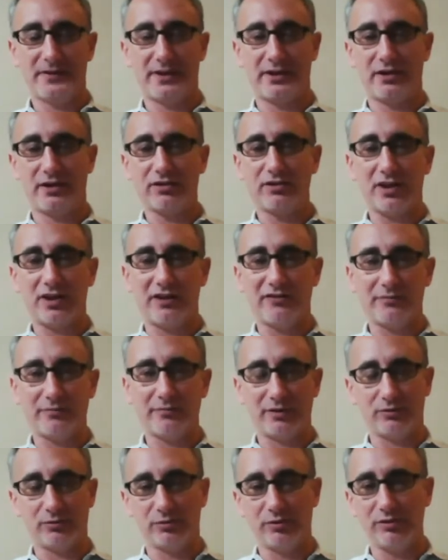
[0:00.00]
that our
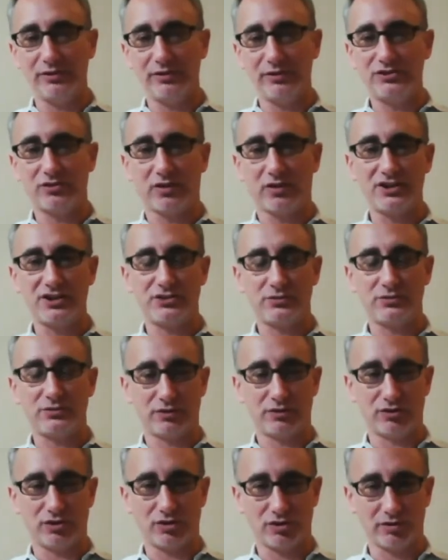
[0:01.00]
government really tries
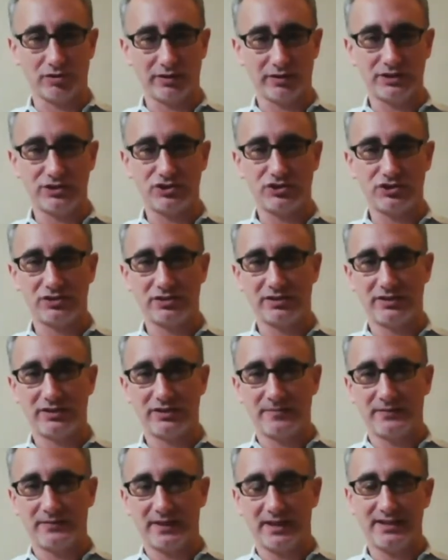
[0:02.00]
to encourage
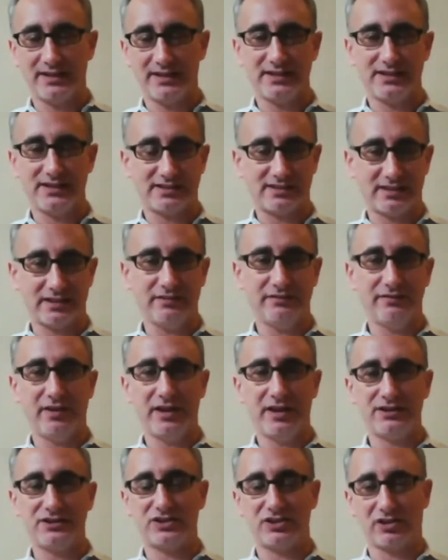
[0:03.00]
and
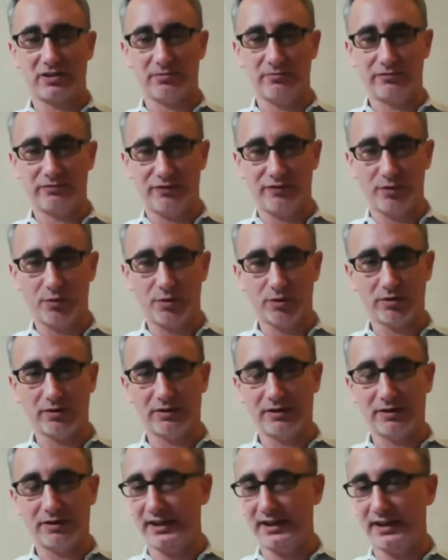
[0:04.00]
incentivize to come
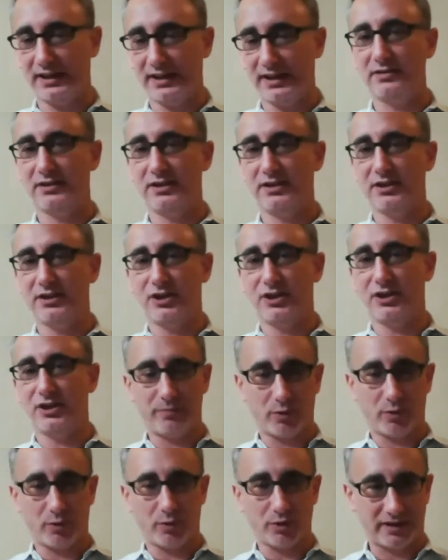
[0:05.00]
forward and
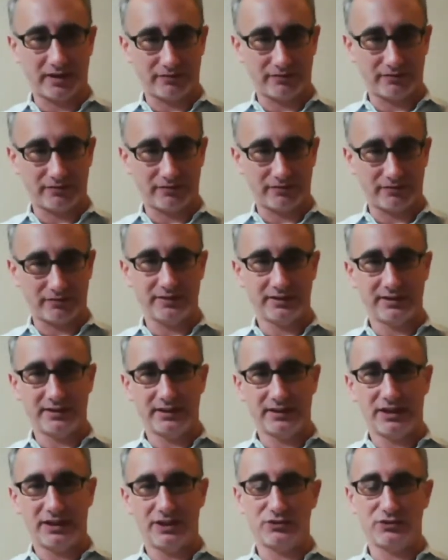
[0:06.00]
report that fraud.